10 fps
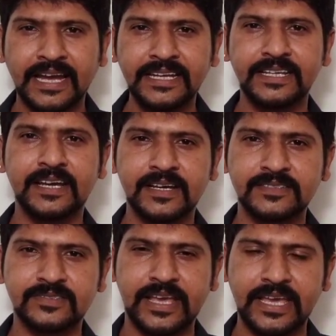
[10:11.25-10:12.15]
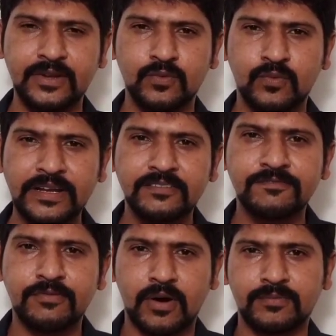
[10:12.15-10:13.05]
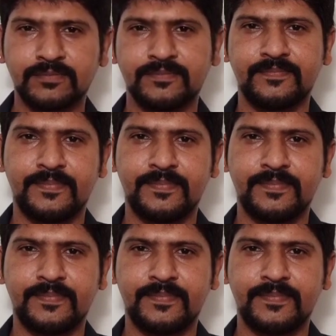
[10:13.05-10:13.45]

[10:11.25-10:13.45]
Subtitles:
ideas in one form.